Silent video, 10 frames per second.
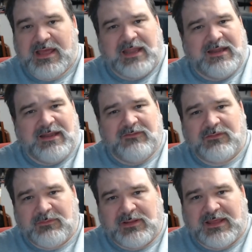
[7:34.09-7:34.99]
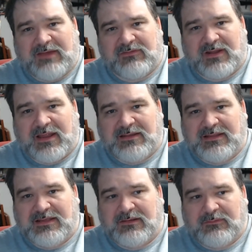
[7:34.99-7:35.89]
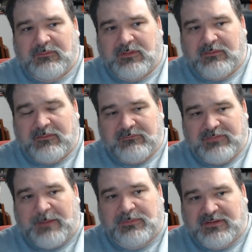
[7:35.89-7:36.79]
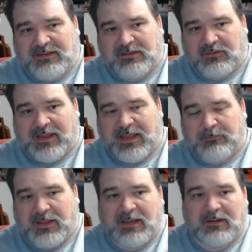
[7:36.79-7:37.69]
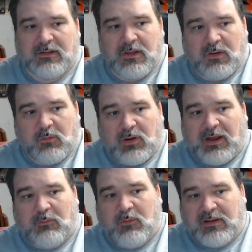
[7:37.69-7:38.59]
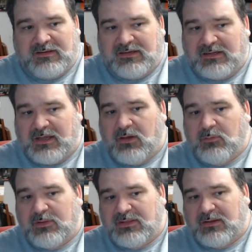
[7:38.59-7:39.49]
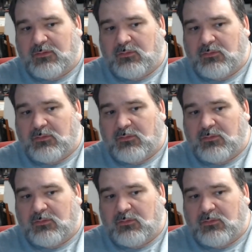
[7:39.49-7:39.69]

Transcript: I didn't even really have an idea of that particular campaign, where I wanted to go with it, or